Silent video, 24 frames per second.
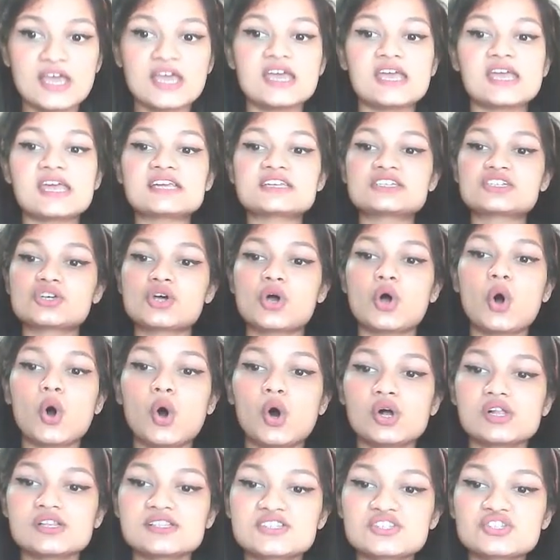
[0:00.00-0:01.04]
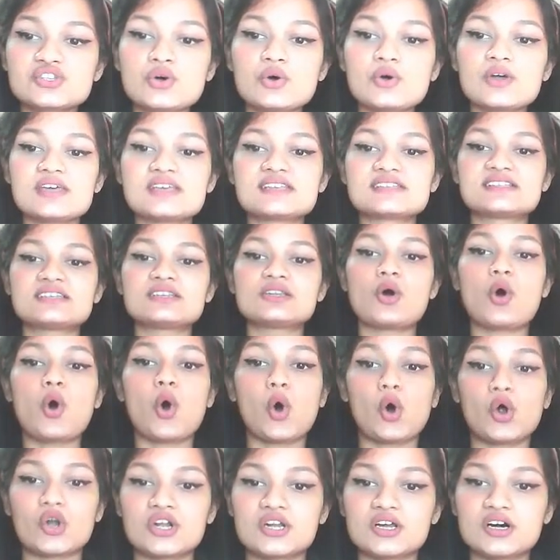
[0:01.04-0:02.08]
It also is an
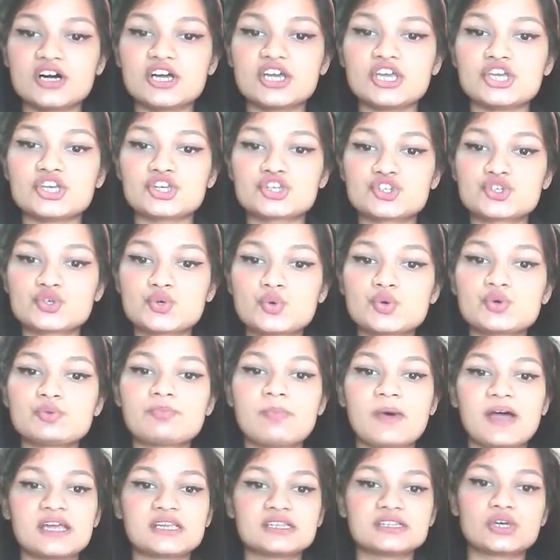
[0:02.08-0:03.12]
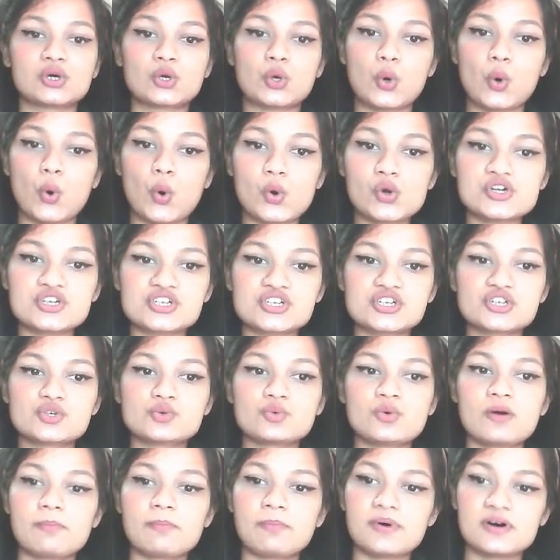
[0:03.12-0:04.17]
order issued by the court to
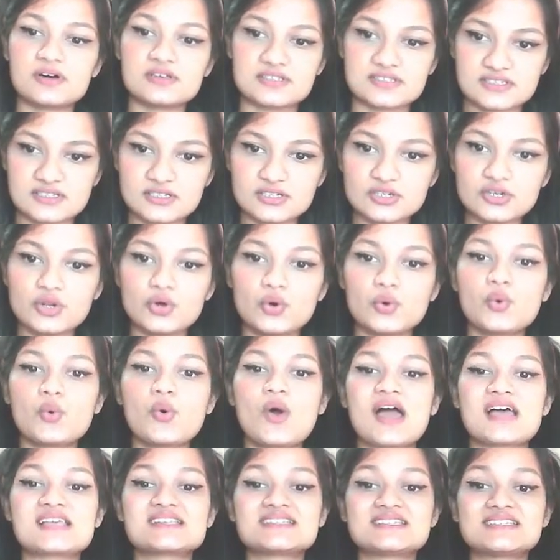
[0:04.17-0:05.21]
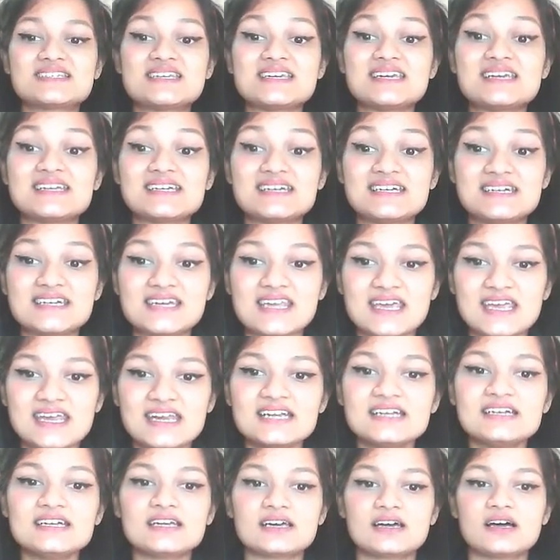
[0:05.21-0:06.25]
a person who has
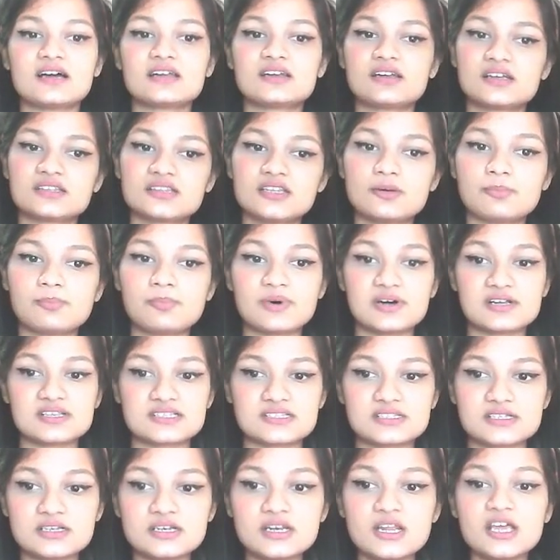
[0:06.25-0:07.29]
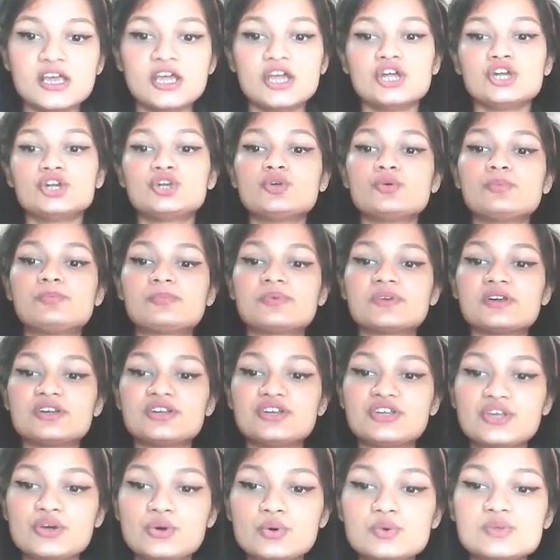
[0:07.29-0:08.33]
detained another person to
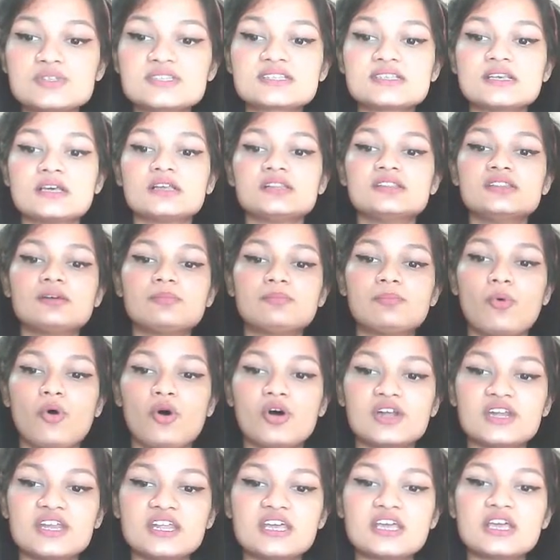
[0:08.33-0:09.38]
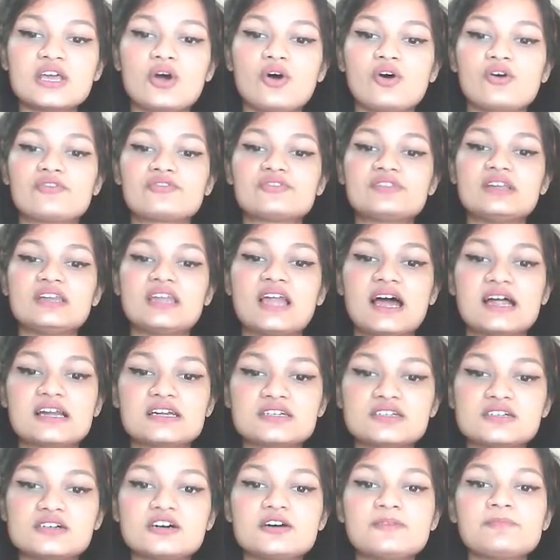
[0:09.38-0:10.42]
produce the body of the
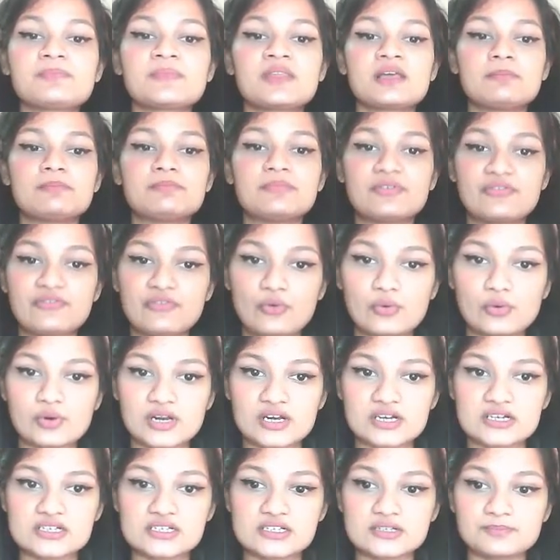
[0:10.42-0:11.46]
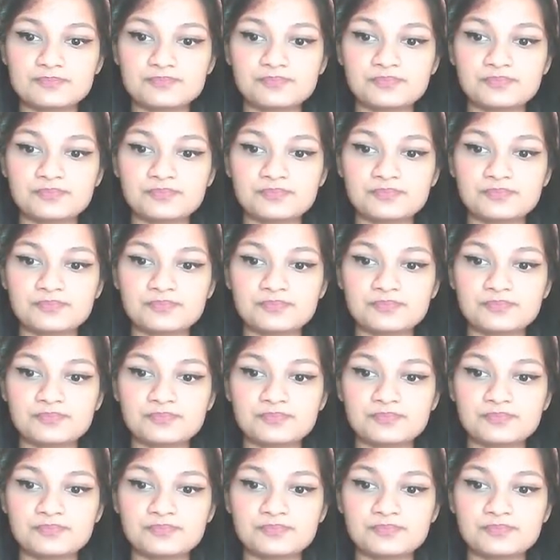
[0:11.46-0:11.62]
latter before it.